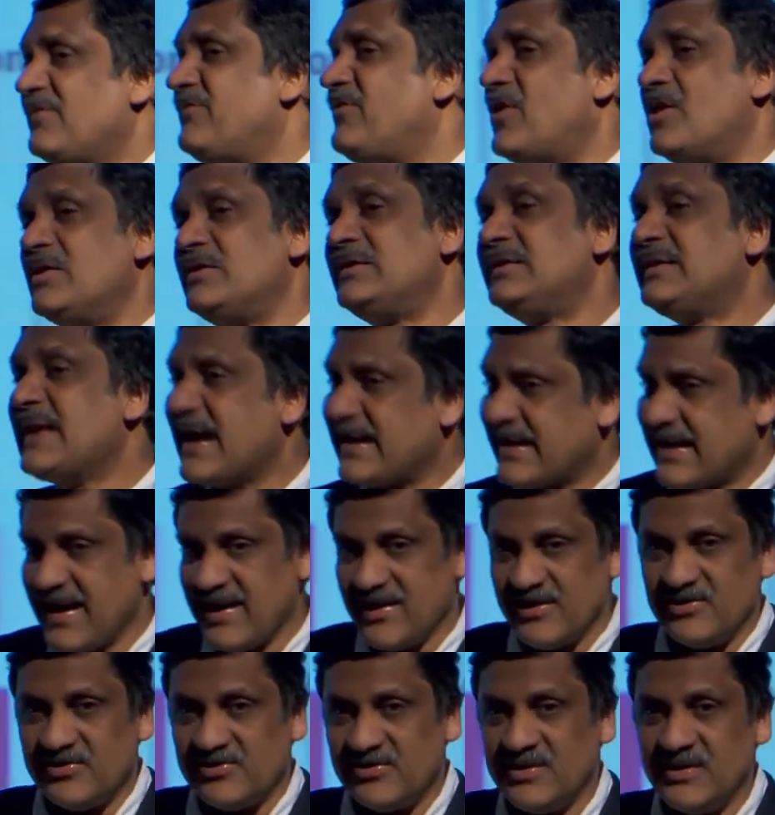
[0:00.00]
for
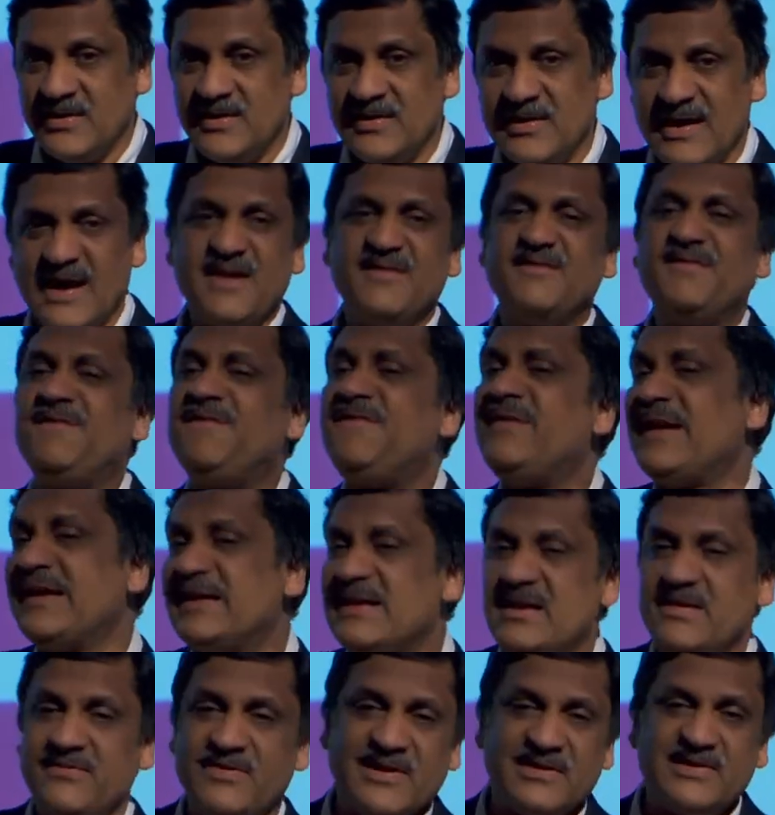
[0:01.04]
decades, and
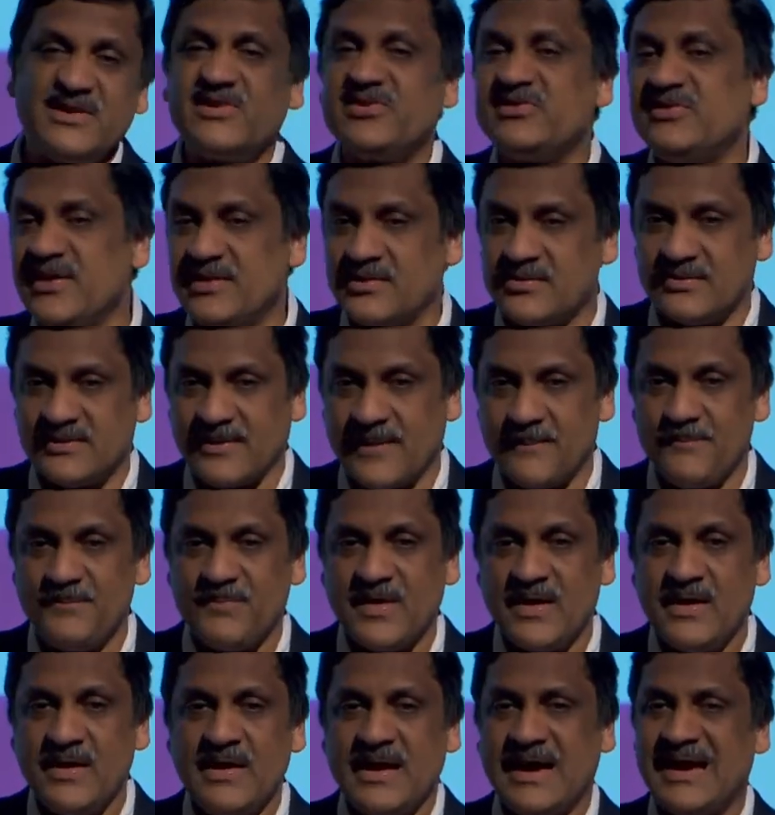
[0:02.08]
finally we are listening to them
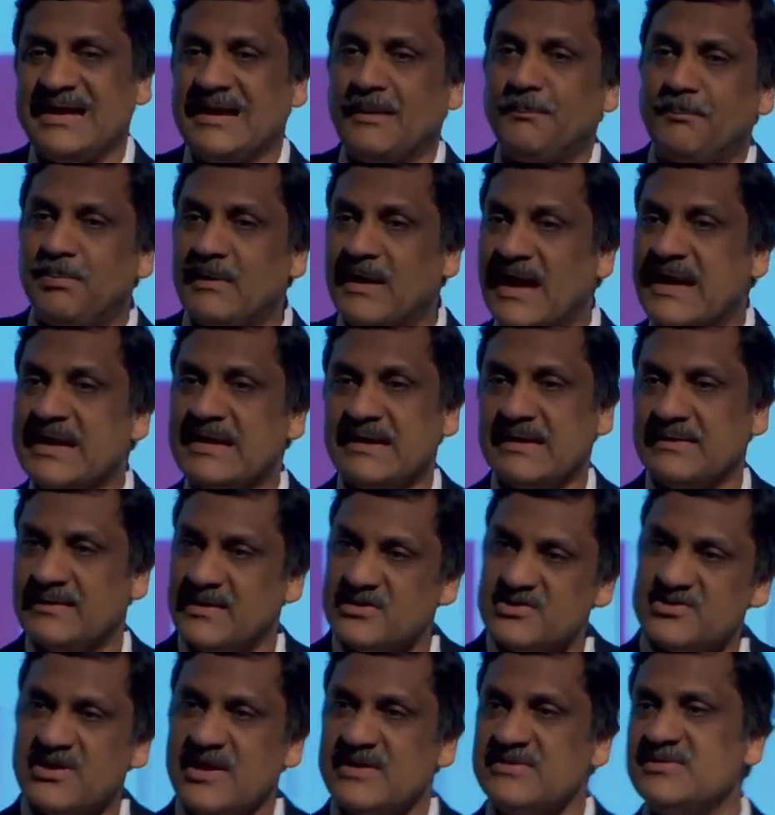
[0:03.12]
and applying it
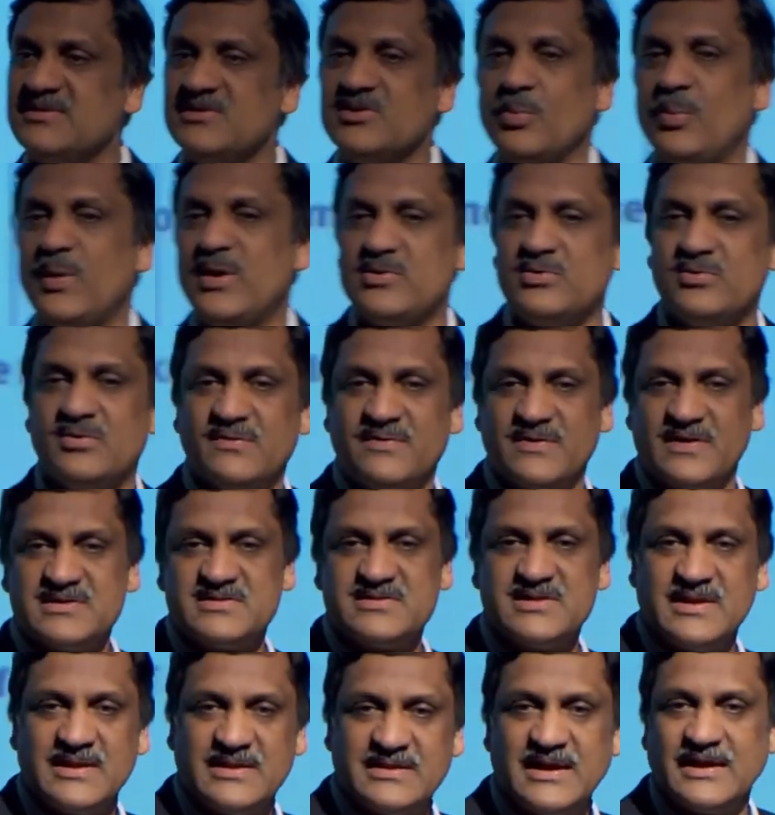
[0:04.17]
and changing the way
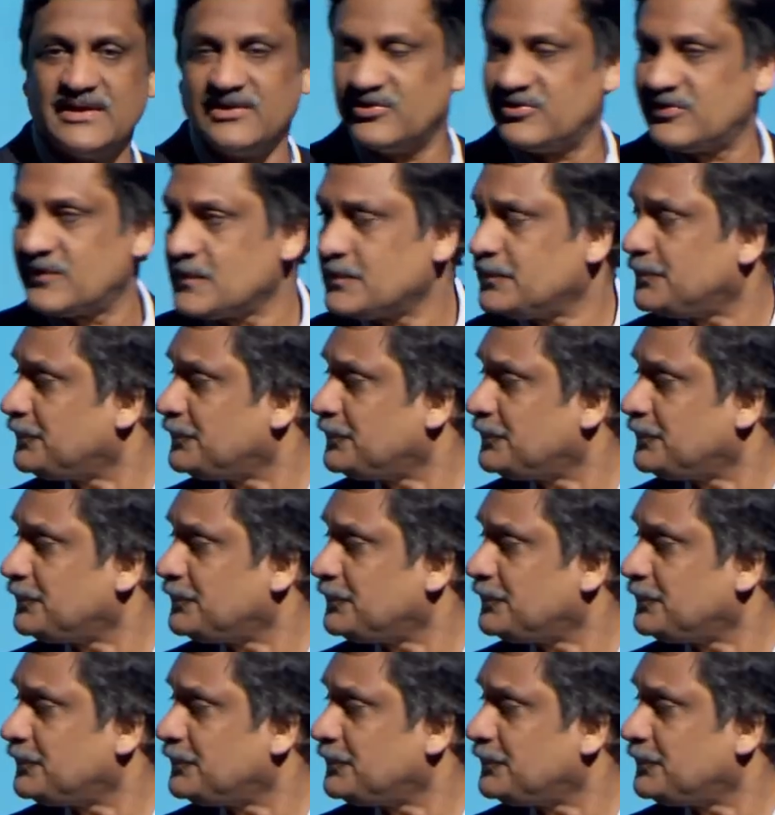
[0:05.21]
university thinks.